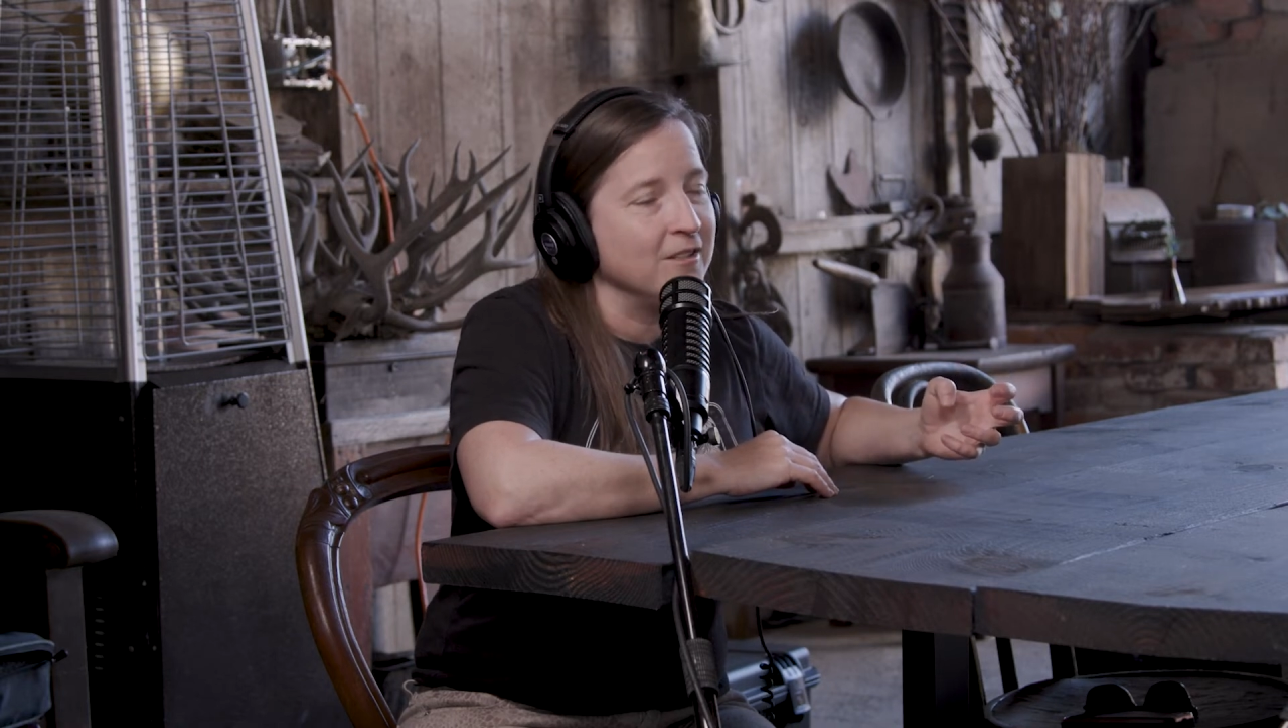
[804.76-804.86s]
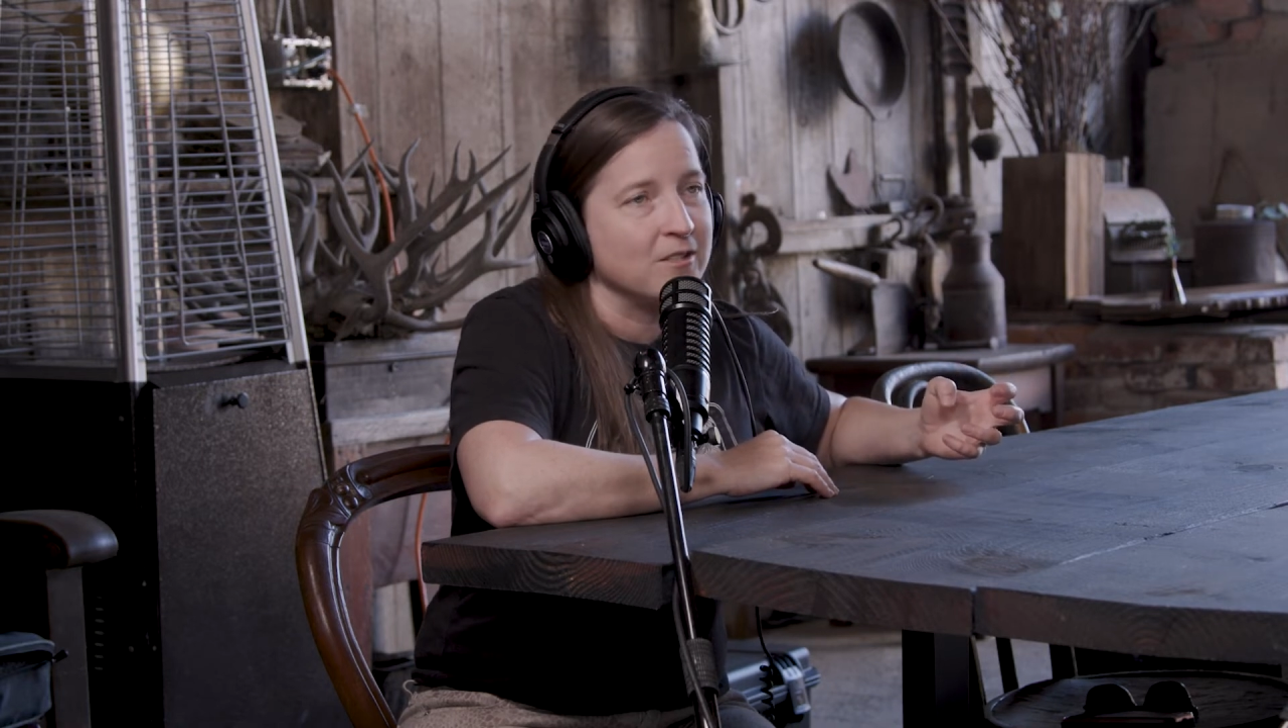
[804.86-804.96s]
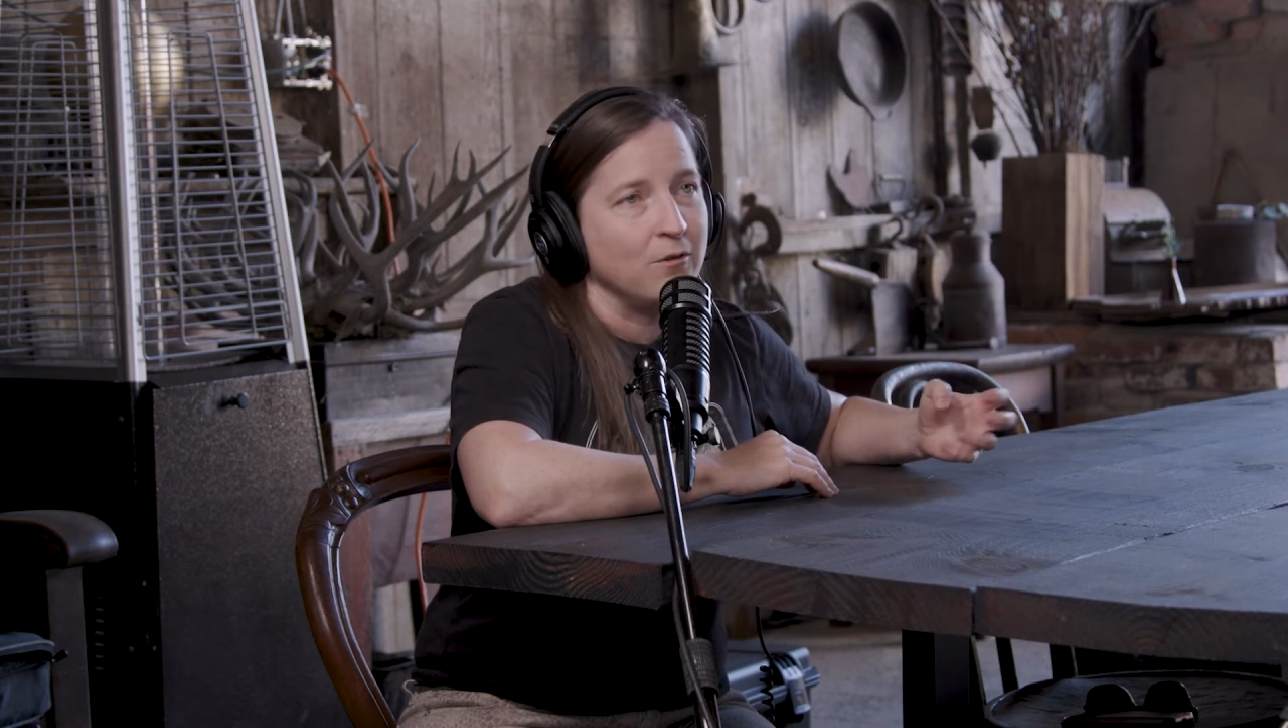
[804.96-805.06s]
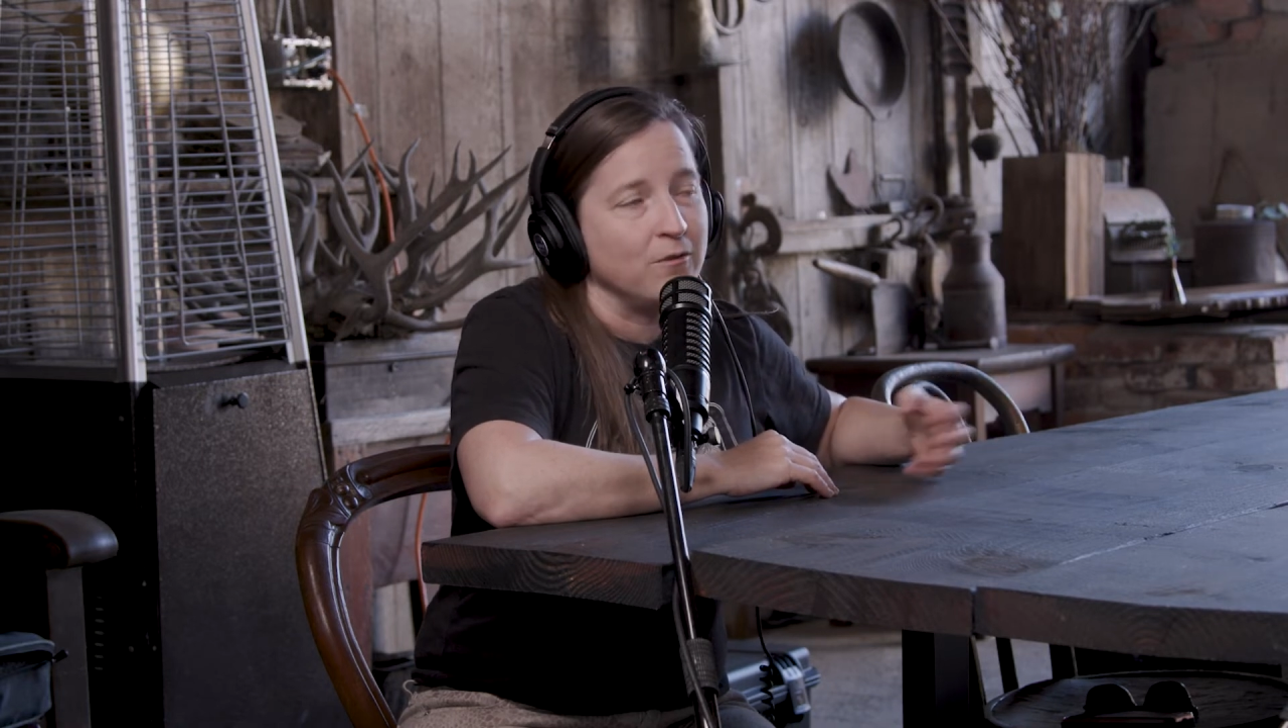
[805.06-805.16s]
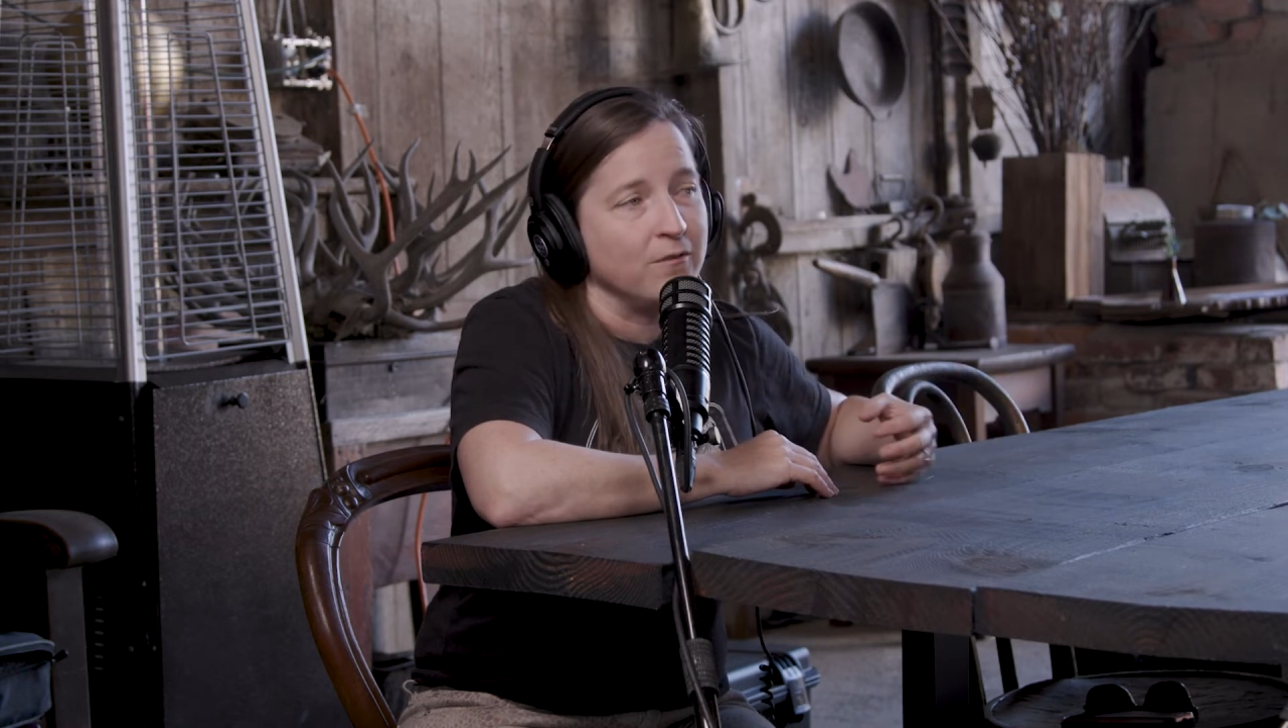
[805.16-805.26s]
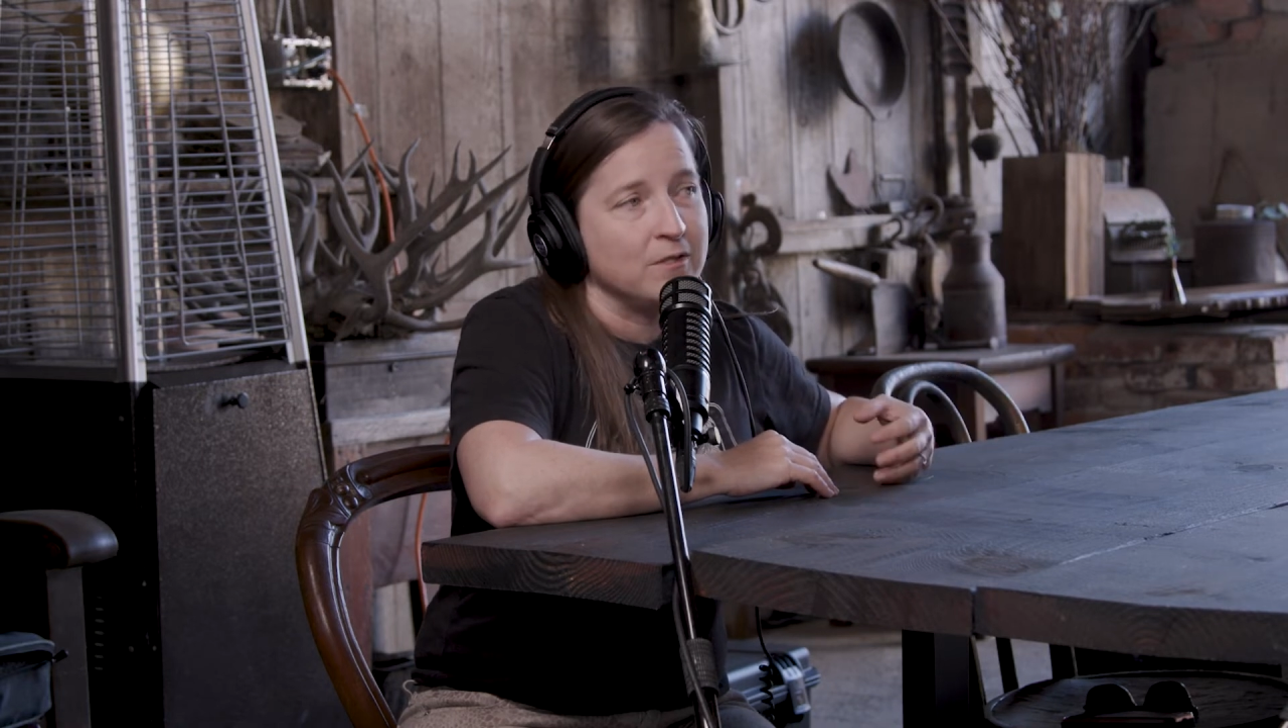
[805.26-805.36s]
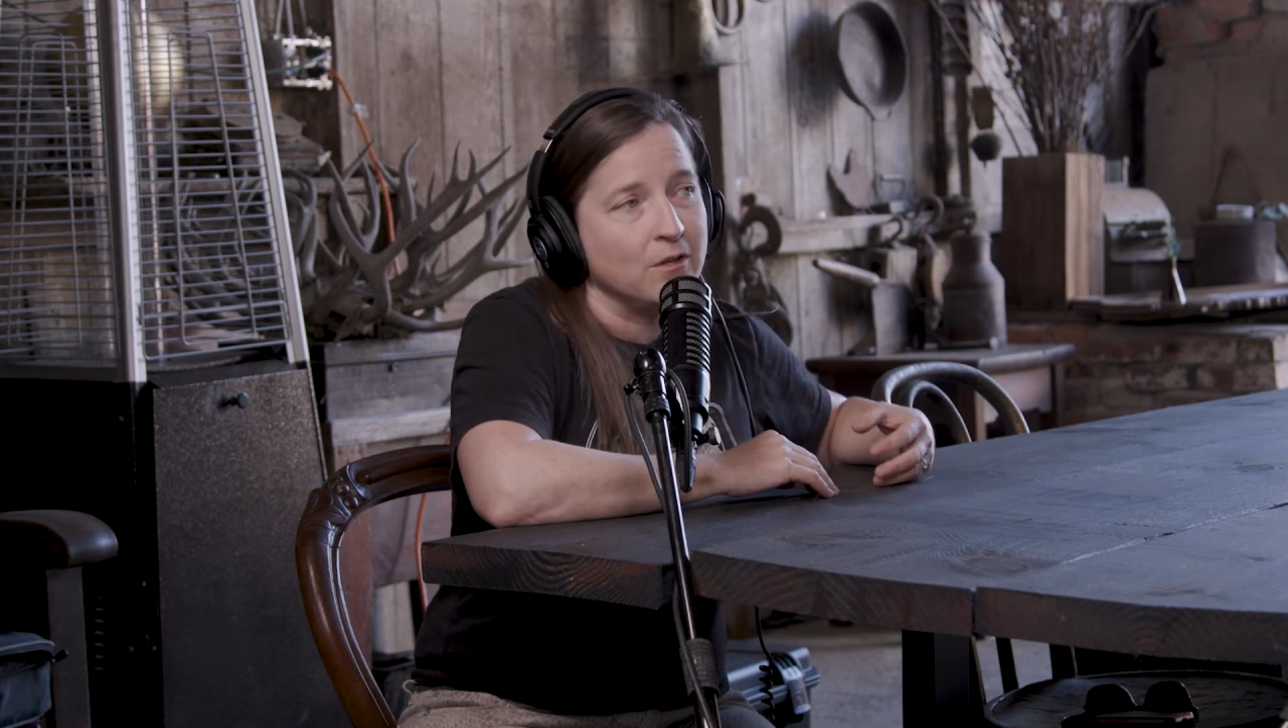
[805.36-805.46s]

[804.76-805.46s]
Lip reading: so you've